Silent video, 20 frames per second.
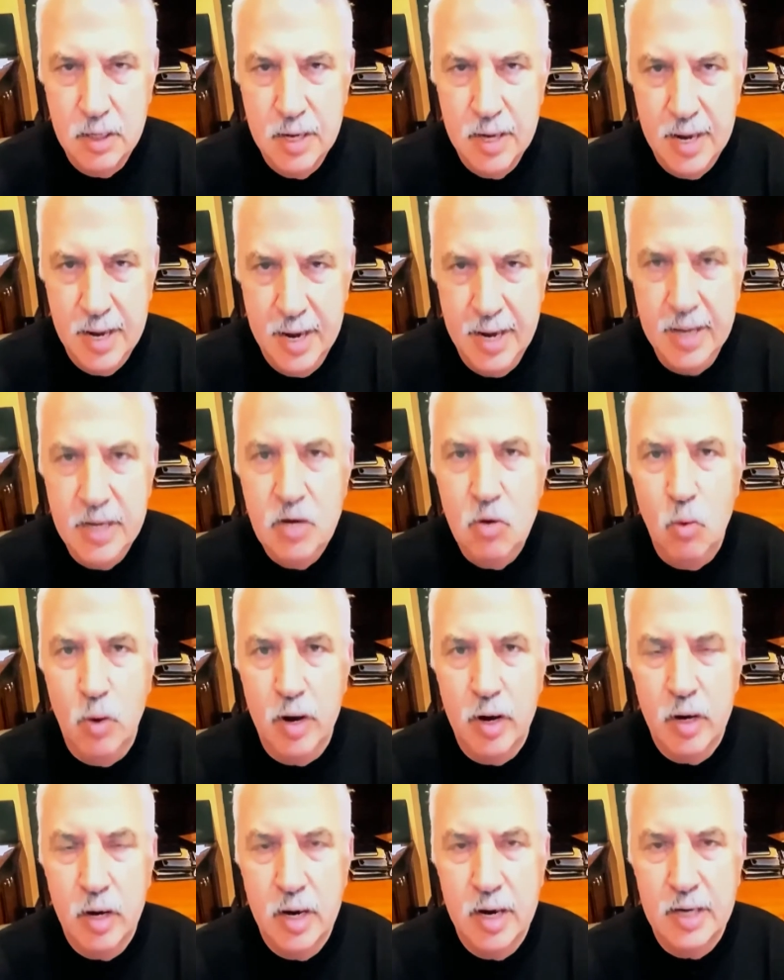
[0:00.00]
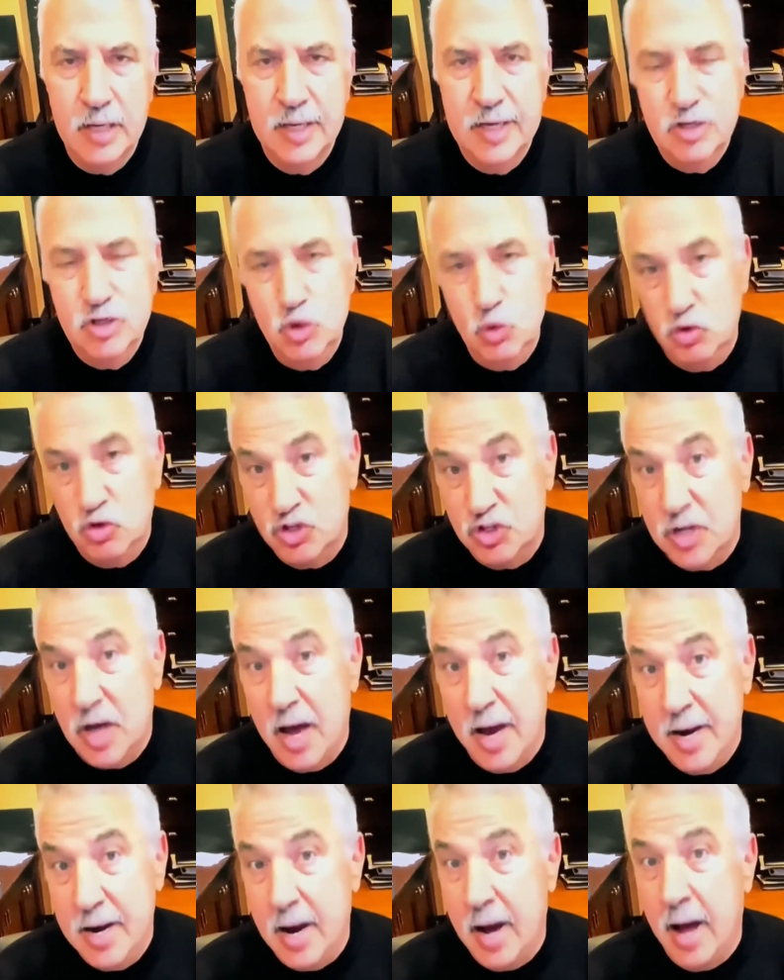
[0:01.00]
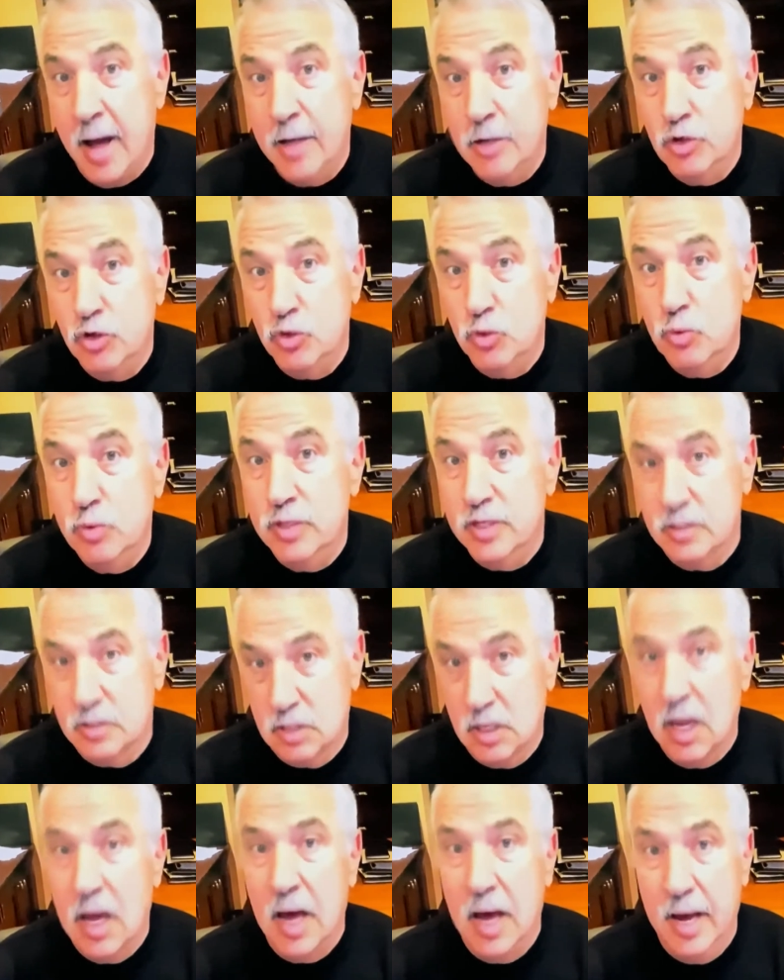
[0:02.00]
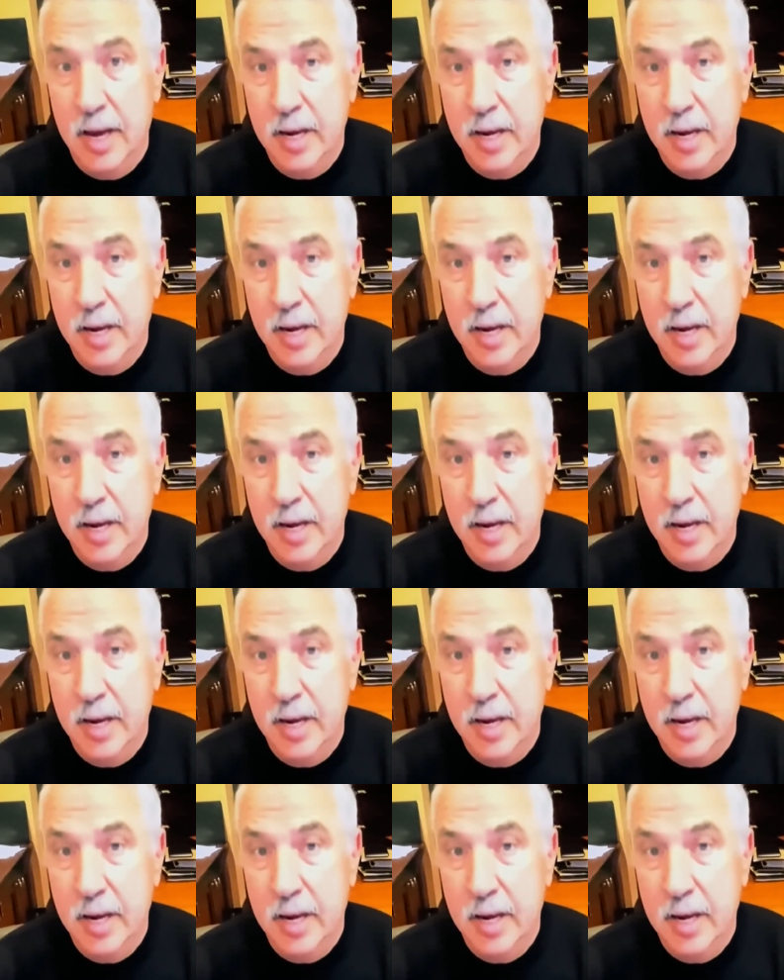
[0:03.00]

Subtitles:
anywhere unless you sign on to this lie.